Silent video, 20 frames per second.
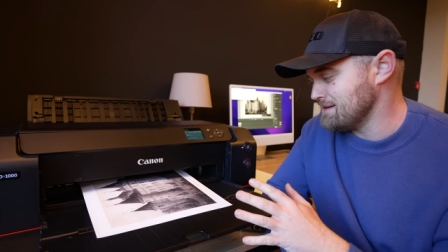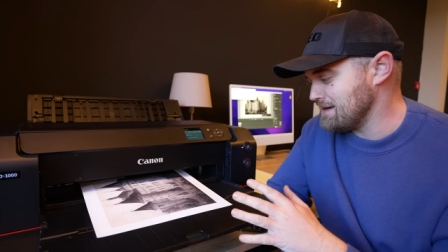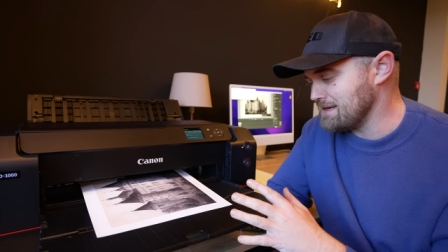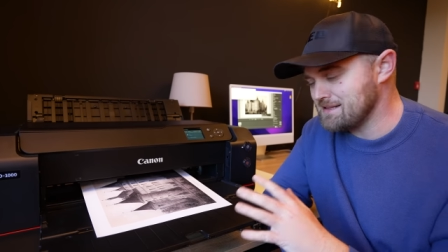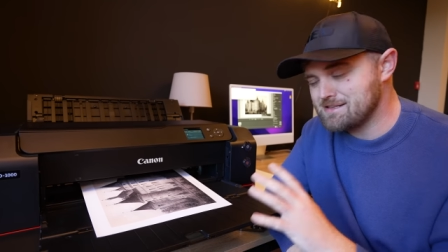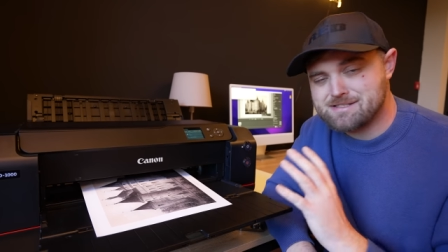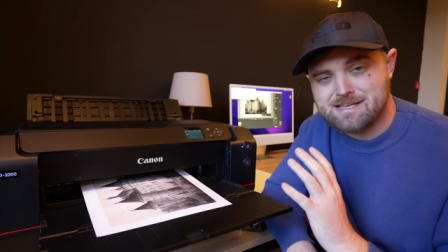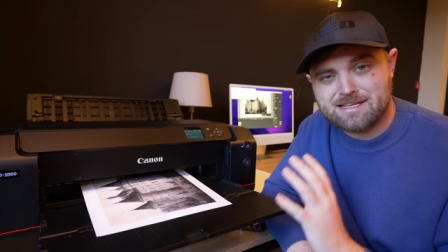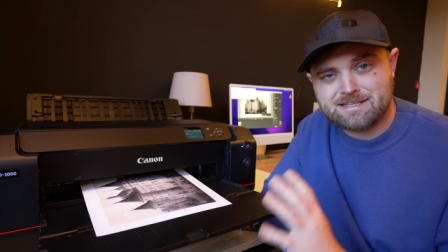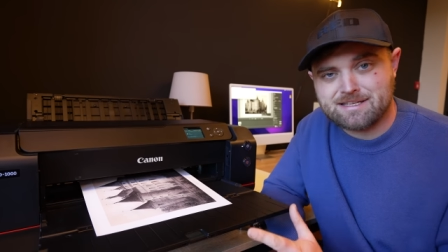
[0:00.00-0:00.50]

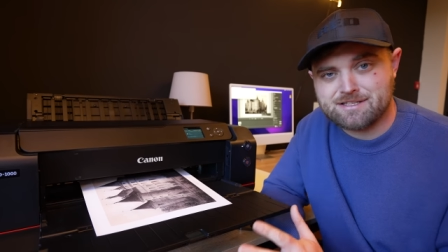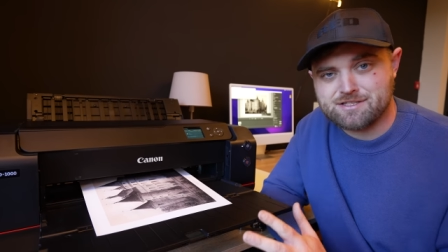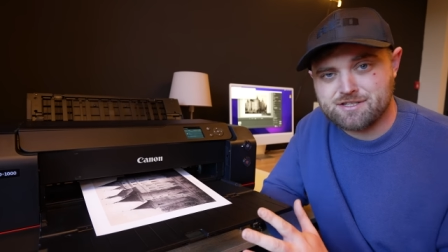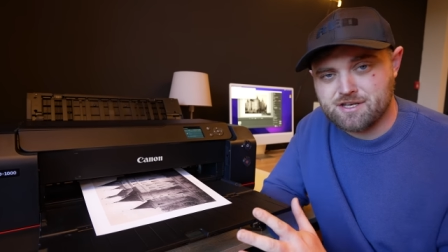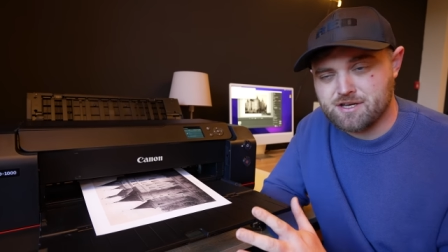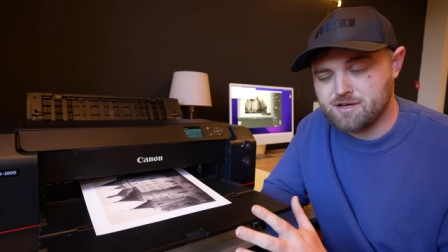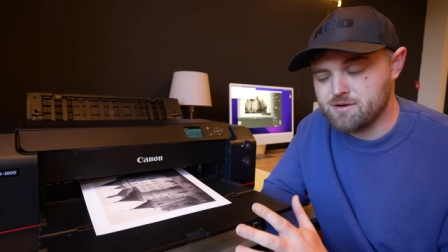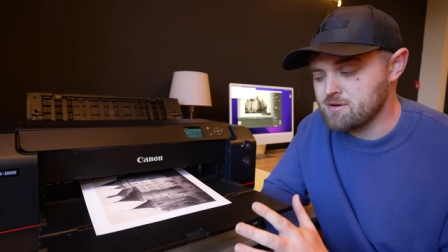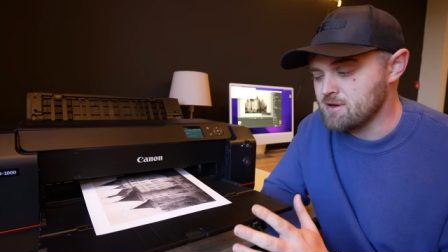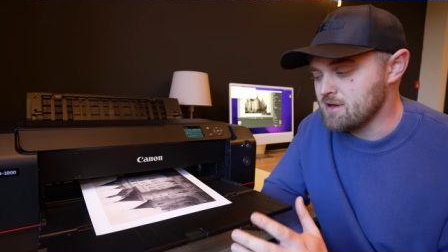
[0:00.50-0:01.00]
and send it to
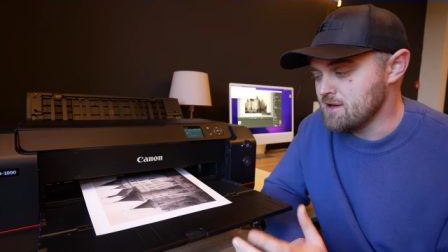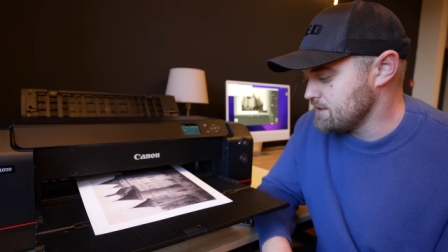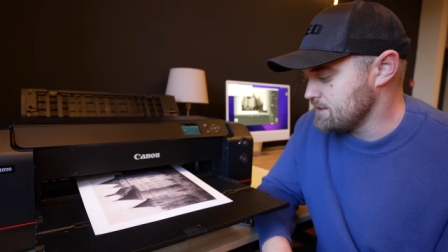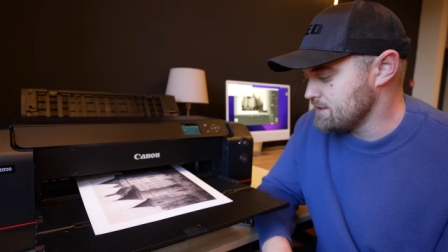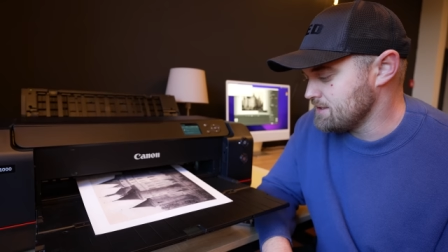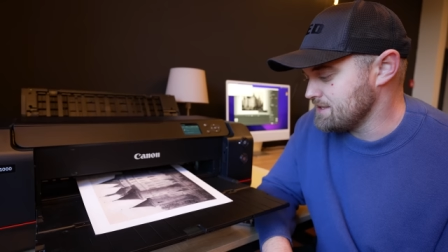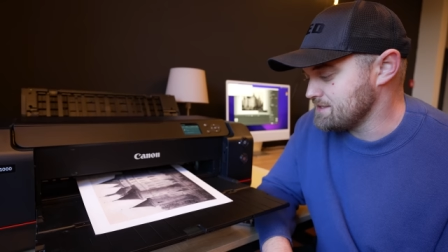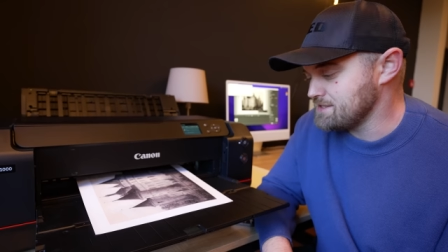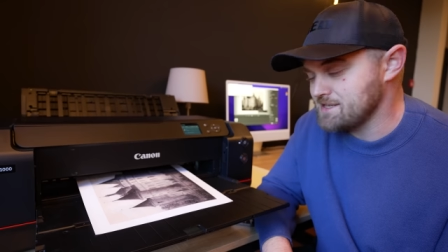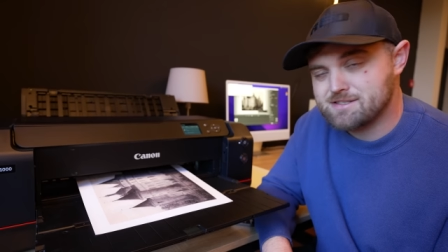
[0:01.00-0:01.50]
you.
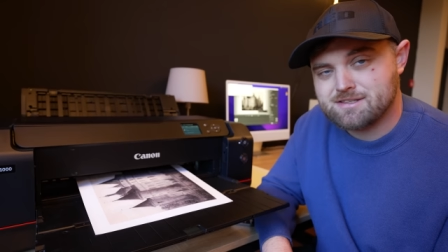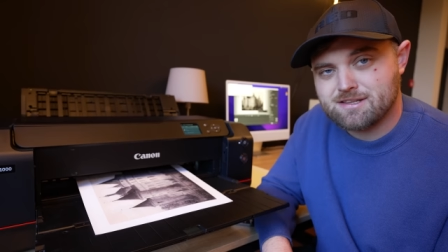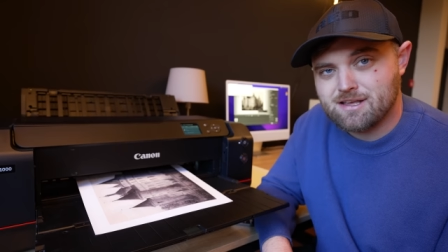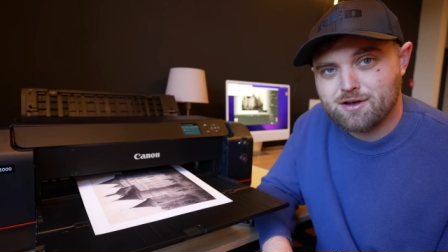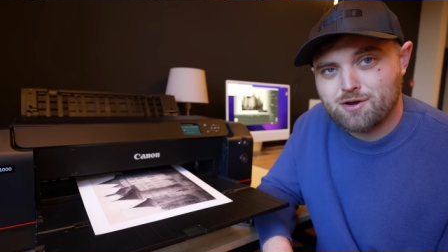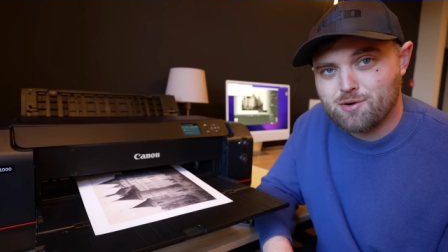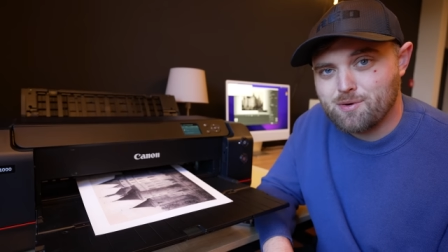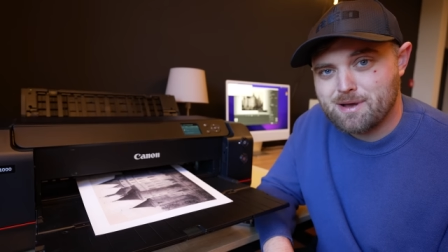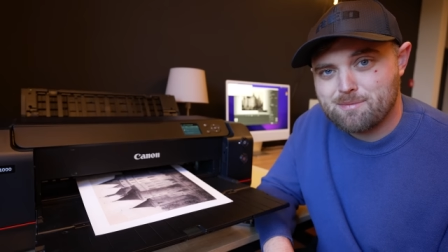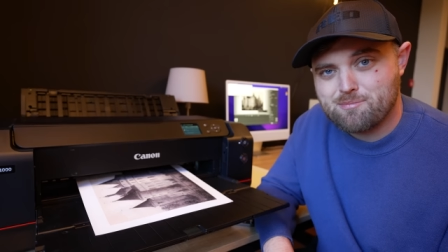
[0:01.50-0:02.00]
This isn't a
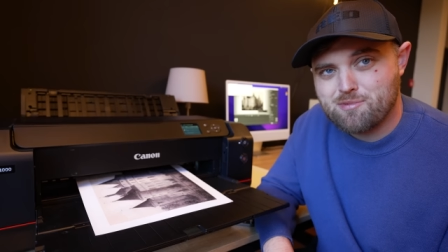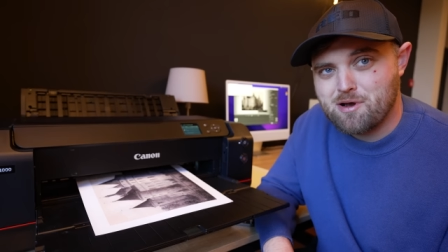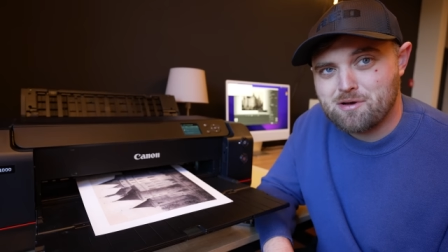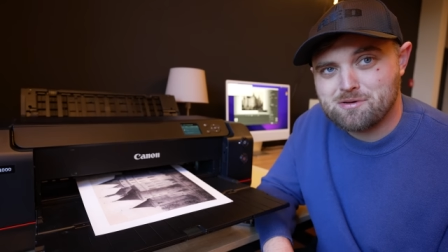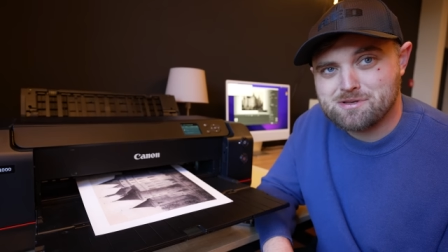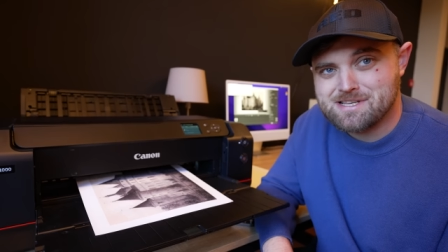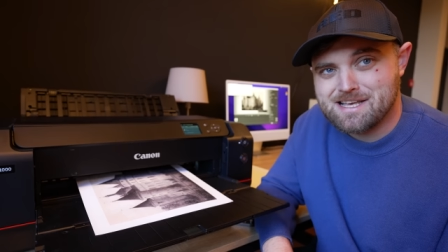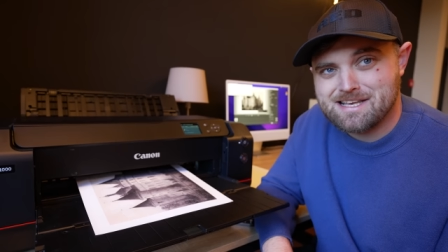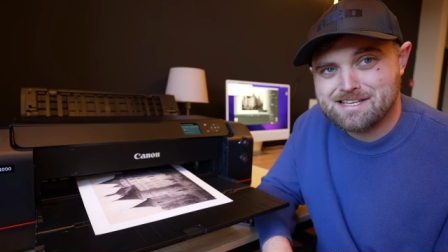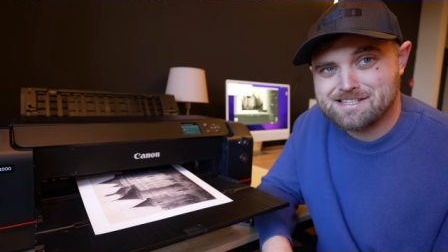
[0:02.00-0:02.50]
quick
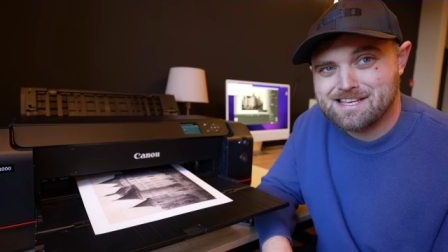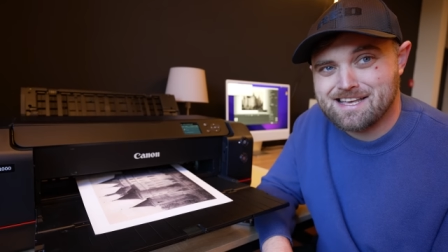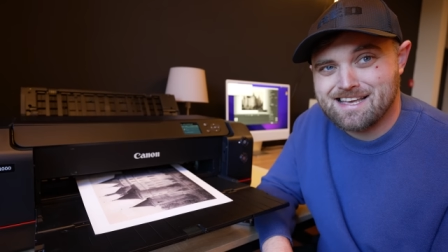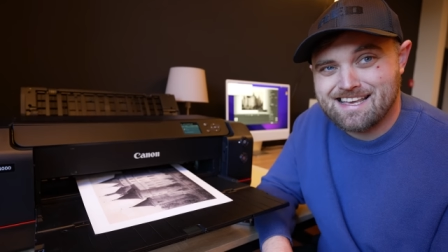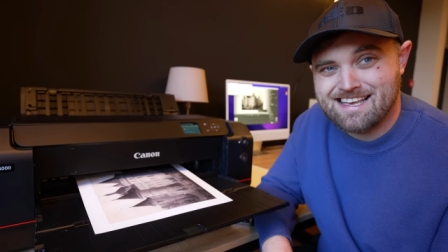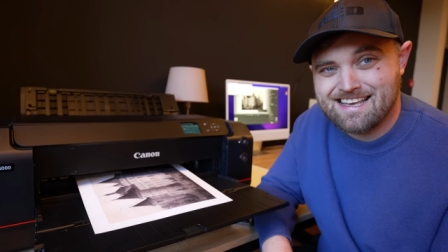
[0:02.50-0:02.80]
process.